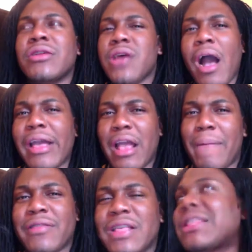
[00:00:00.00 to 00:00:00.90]
talking
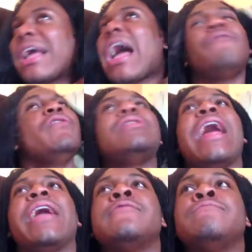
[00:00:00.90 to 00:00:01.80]
about this? Like, I feel
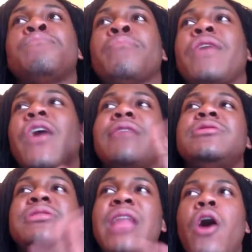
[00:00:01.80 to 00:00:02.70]
like there's
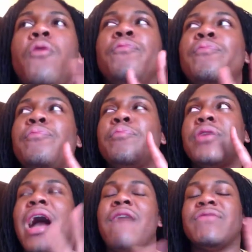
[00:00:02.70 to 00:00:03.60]
no
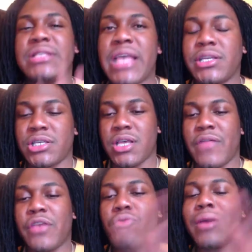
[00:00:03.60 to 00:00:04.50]
conversation
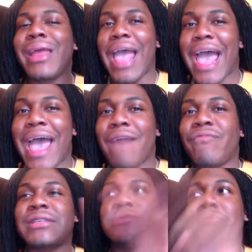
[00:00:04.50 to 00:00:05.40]
that you can have
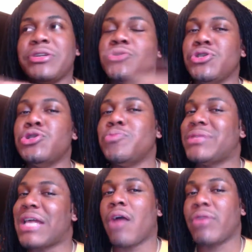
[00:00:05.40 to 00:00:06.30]
that some bitch on YouTube is
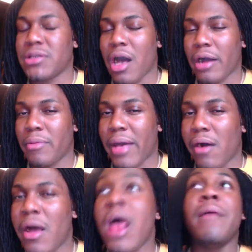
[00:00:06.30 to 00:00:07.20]
not already talking
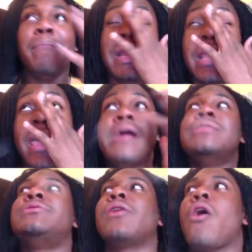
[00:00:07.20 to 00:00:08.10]
about. Meaning,
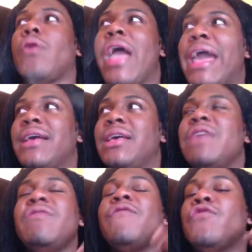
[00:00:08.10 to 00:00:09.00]
okay,
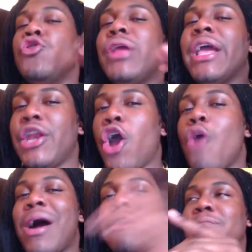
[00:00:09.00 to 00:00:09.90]
even if you didn't know
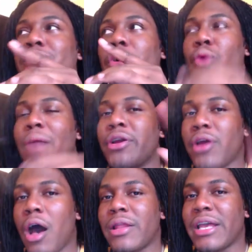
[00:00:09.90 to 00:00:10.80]
about the rubber
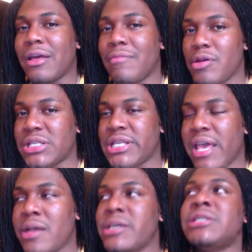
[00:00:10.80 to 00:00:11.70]
dolling
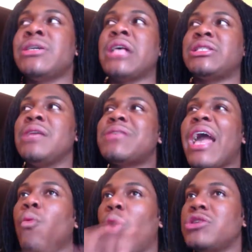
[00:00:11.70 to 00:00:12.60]
community, seems
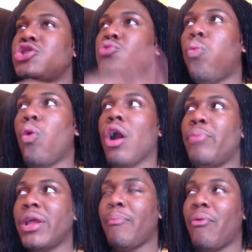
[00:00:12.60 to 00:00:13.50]
like once you were
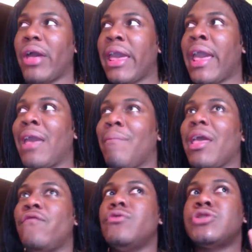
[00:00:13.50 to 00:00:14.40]
put up on game,
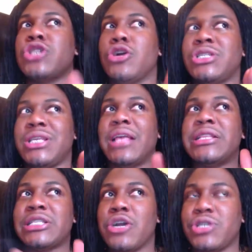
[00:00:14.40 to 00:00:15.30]
if you searched it in the
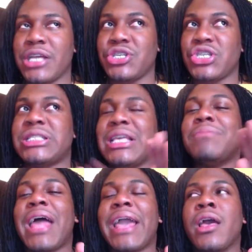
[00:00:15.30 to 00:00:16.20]
search engine, seemed
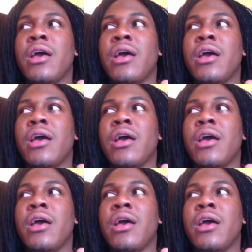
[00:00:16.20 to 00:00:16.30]
like